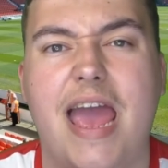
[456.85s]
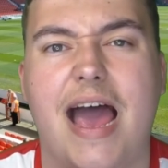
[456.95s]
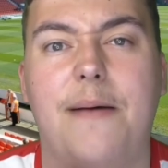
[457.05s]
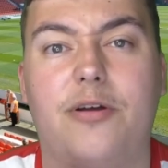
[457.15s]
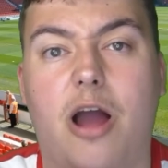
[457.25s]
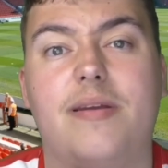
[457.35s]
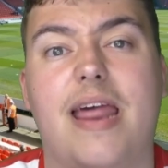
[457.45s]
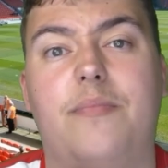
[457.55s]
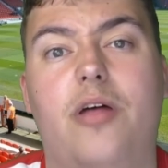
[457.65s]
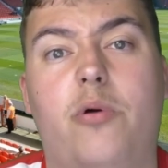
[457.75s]
Uh, but comment
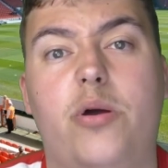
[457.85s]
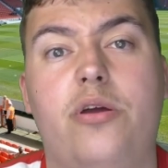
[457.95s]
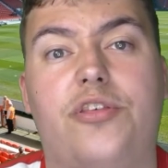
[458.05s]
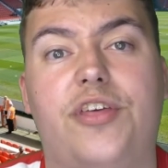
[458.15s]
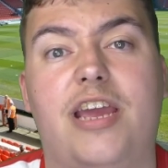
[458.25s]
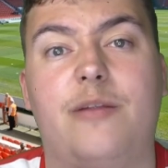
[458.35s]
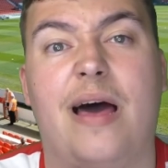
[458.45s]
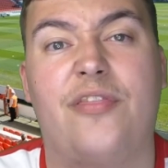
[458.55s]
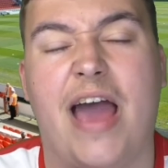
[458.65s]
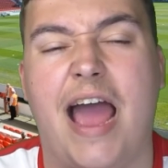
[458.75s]
down below what you're thinking
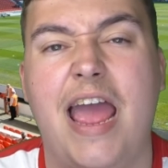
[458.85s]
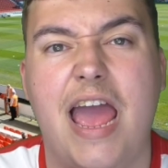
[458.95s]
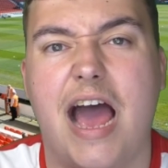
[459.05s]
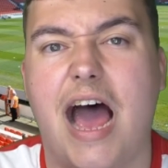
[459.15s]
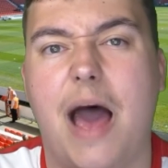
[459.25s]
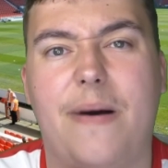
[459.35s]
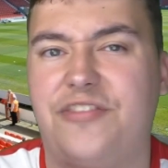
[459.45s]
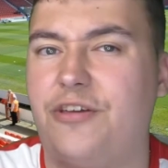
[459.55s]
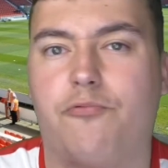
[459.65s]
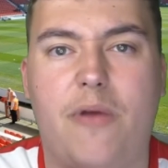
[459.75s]
about that. Uh, but I
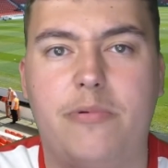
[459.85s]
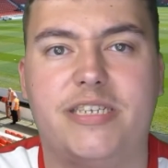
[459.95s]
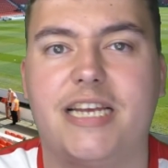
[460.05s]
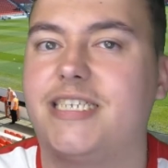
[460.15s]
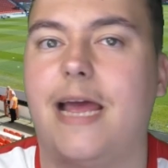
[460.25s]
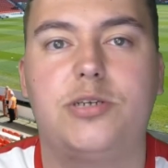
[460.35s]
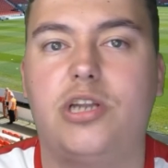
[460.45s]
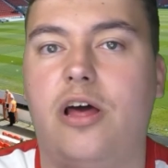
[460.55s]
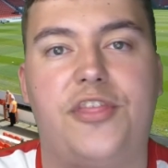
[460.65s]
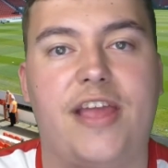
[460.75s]
think Reed was
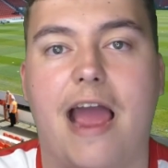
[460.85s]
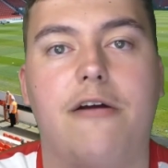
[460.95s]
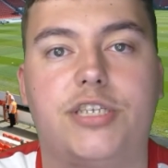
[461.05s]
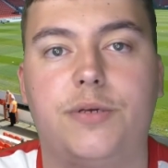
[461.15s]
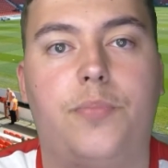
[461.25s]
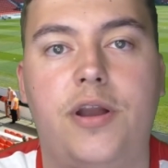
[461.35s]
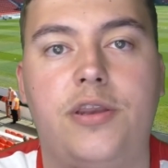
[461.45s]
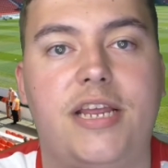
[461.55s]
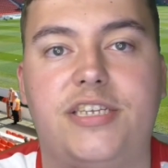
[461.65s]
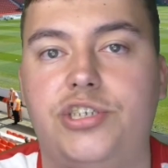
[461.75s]
exceptional. I think Harrison put in
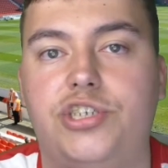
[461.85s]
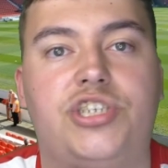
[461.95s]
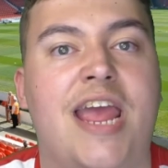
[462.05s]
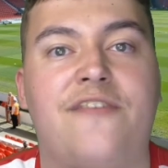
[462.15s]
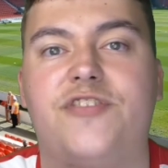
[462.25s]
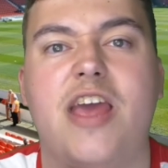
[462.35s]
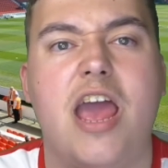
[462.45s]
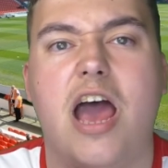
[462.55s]
a decent shift.